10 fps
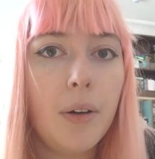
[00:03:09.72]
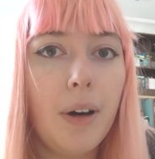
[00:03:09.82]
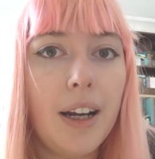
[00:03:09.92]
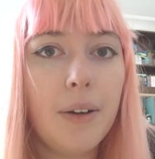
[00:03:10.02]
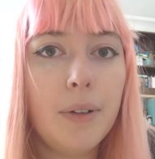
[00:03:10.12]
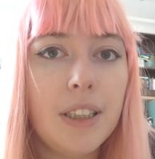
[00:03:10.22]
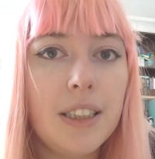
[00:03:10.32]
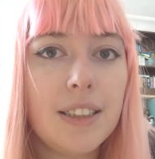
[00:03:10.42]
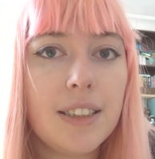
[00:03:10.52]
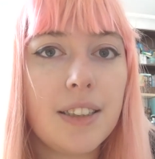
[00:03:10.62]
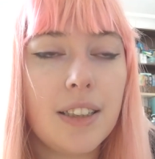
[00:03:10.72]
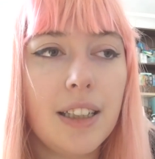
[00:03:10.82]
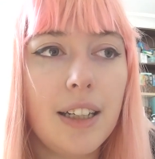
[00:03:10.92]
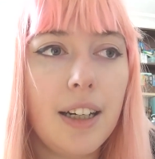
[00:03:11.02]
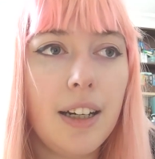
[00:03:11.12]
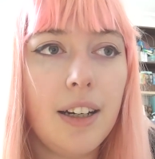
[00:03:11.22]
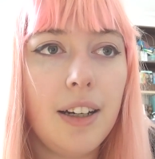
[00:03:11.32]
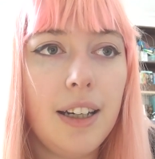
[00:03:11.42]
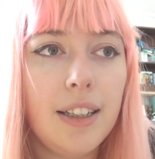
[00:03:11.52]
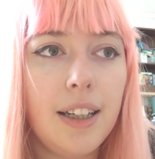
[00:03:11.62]
when I was
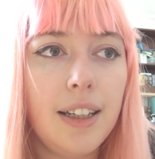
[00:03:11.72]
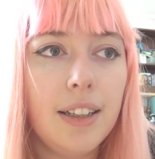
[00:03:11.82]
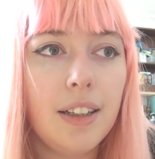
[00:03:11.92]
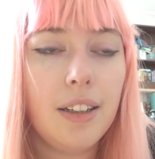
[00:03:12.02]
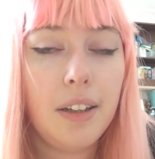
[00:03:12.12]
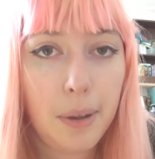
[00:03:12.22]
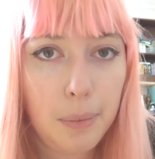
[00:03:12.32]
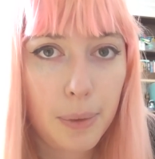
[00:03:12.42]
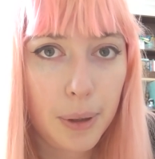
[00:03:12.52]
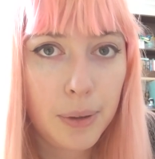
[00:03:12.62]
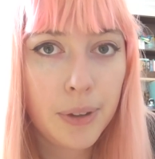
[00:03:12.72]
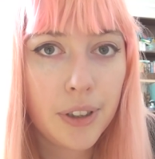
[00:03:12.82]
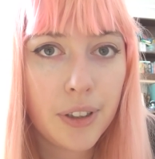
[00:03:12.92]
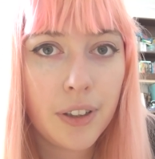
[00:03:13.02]
in a low mood,